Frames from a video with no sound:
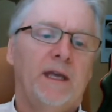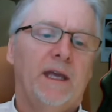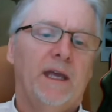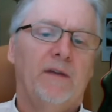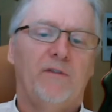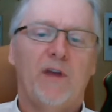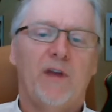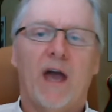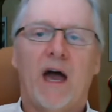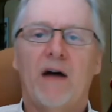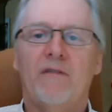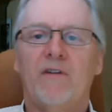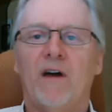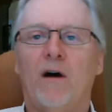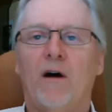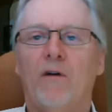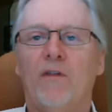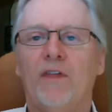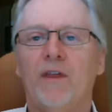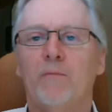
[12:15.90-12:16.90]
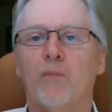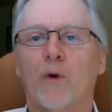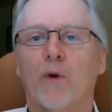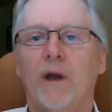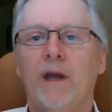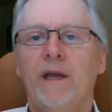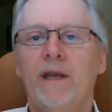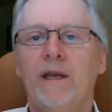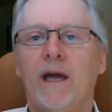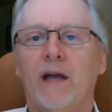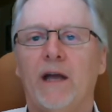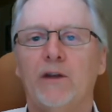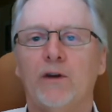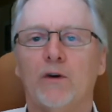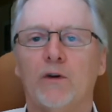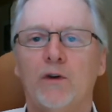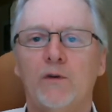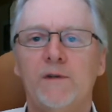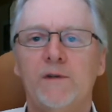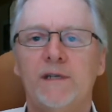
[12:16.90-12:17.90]
If you have a healthy brain and you're
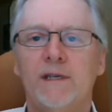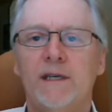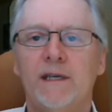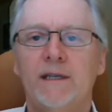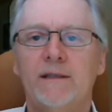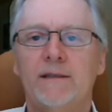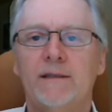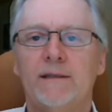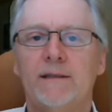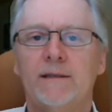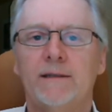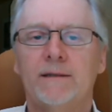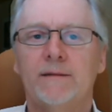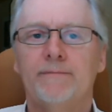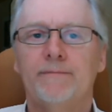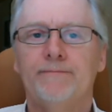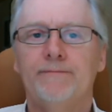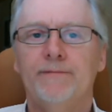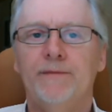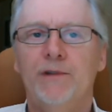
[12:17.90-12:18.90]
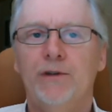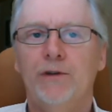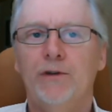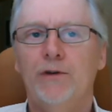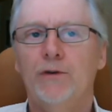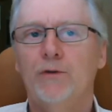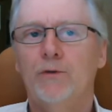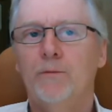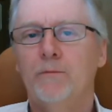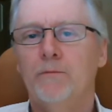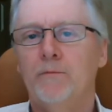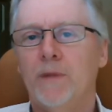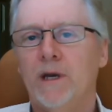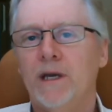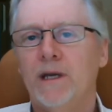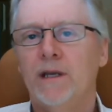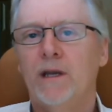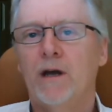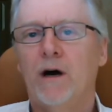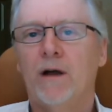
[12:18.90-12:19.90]
using it, you
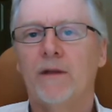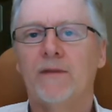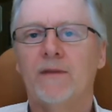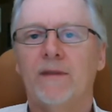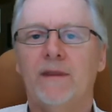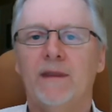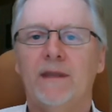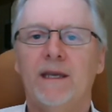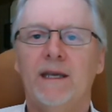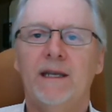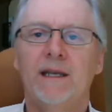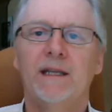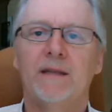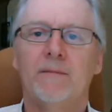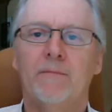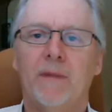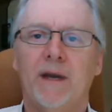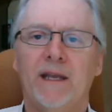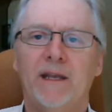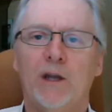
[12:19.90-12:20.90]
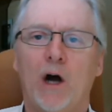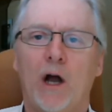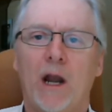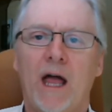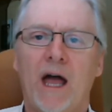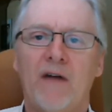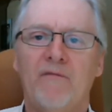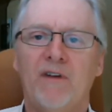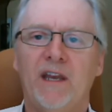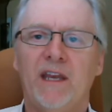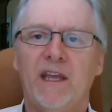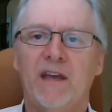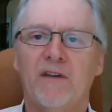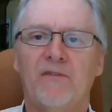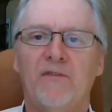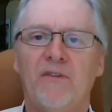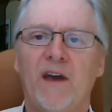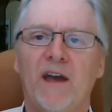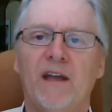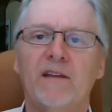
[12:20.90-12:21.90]
may not need it, may not have any
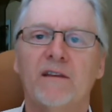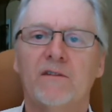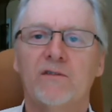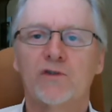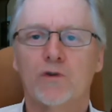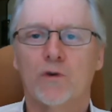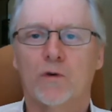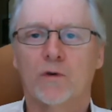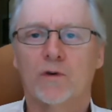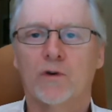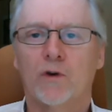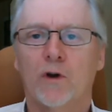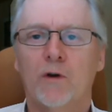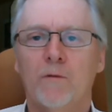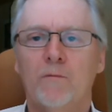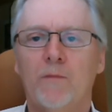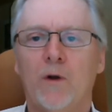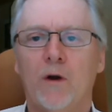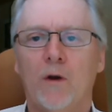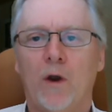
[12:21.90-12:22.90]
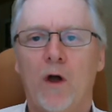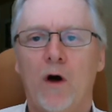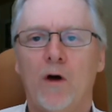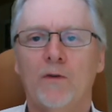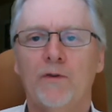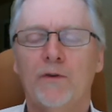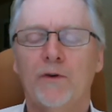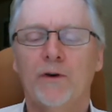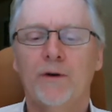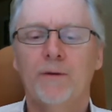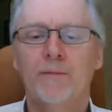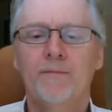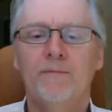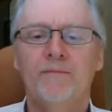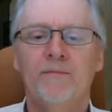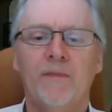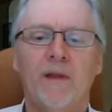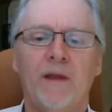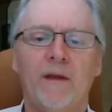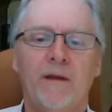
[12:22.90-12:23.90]
effect short term, but long term,
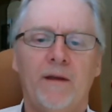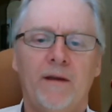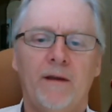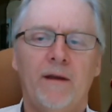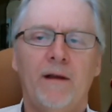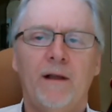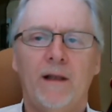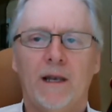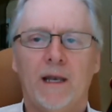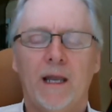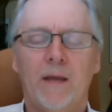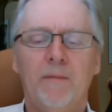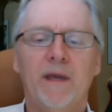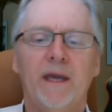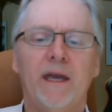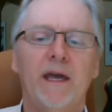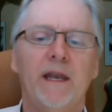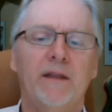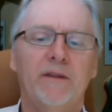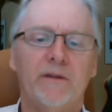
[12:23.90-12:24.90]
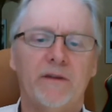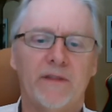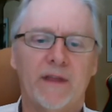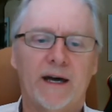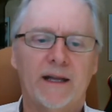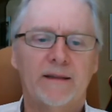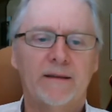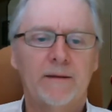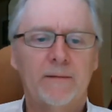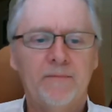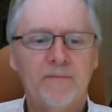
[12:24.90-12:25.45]
let me get into that.